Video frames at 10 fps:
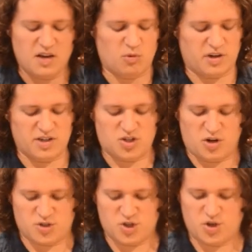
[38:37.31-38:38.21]
we're gonna
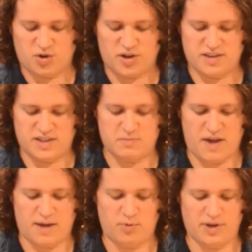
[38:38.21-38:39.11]
start stirring this
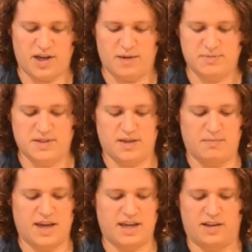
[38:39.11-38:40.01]
bad boy up to
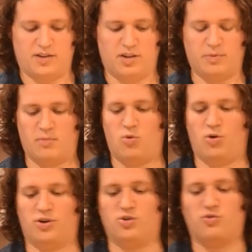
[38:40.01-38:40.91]
make it a little bit
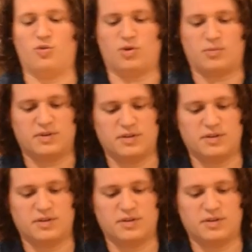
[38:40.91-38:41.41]
more uniform.